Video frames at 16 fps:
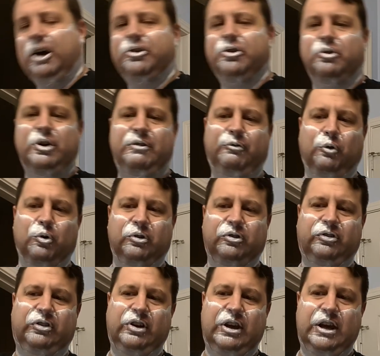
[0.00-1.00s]
A
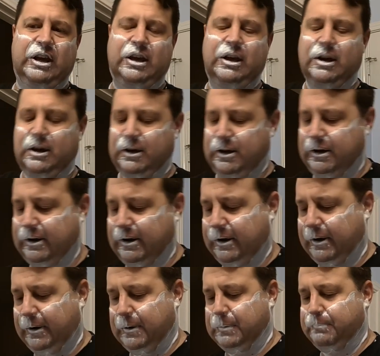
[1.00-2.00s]
34C,
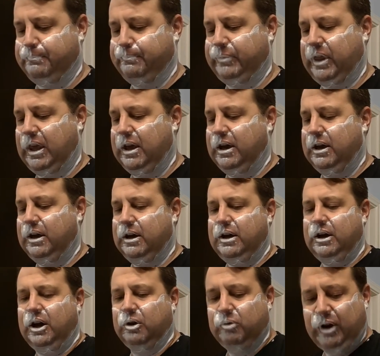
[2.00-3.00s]
um,
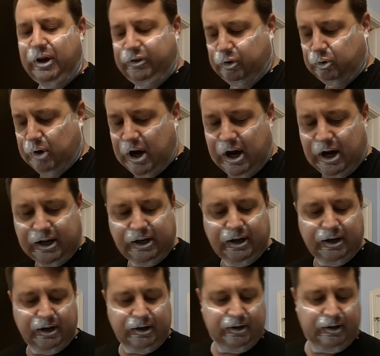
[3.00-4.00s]
a Razor Rock,
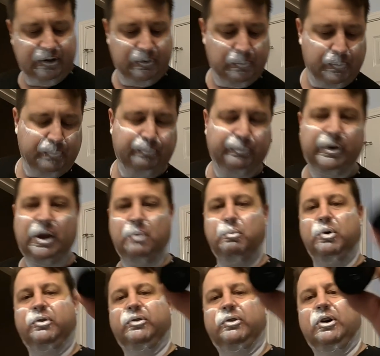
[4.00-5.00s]
uh,
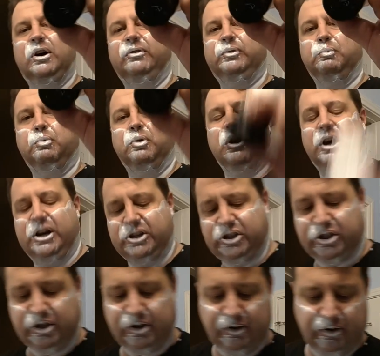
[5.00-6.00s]
a soft
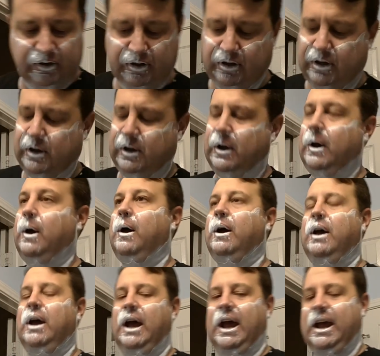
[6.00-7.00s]
brush,
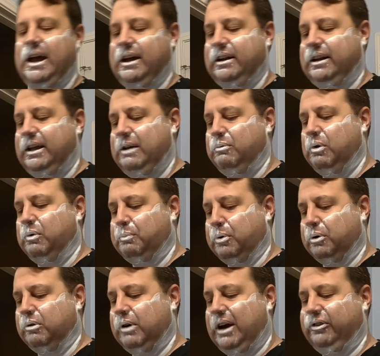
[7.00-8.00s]
and he went with
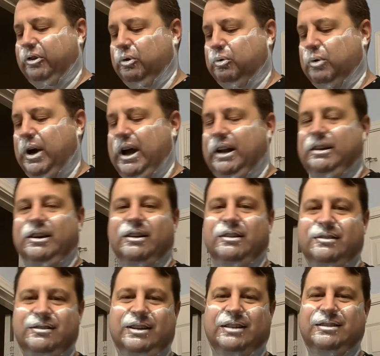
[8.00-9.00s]
Proraso Red
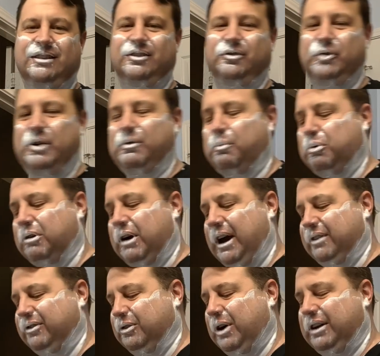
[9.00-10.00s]
because that's his favorite
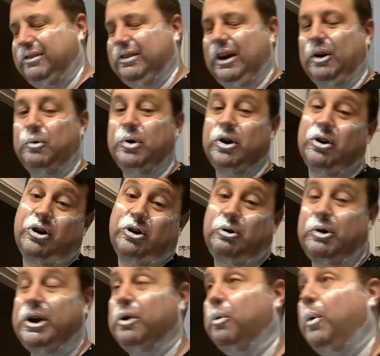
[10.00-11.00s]
Proraso. I said I would have gone
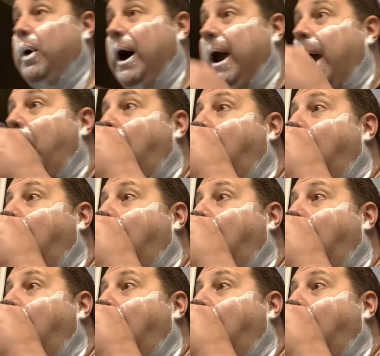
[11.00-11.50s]
green or white.